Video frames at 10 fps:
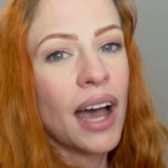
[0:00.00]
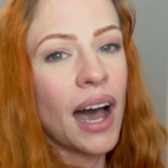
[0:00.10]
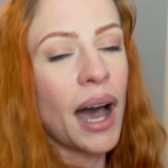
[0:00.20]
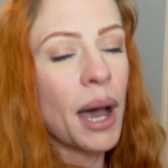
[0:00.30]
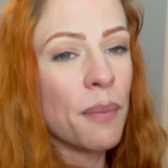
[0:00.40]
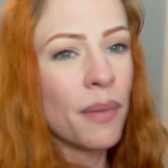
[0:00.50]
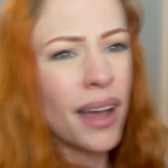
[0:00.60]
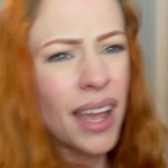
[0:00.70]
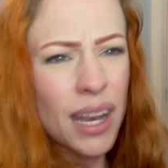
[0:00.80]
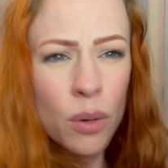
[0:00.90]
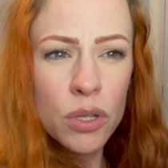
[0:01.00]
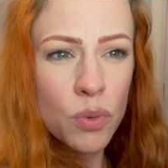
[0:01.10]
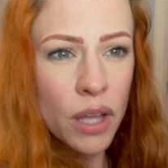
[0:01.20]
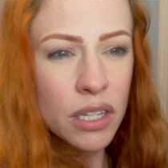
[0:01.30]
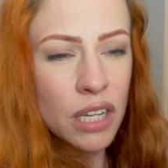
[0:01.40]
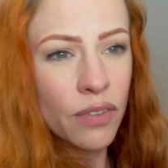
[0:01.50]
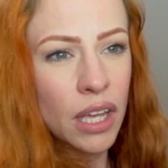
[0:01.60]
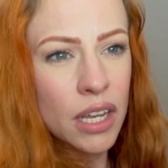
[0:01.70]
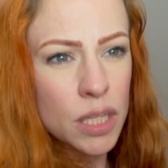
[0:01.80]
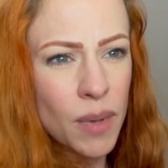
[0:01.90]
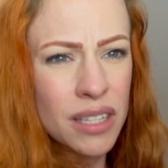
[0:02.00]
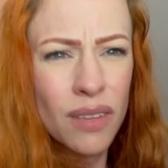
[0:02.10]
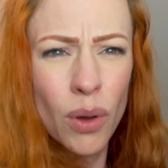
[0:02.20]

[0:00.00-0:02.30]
And it was relatively inexpensive.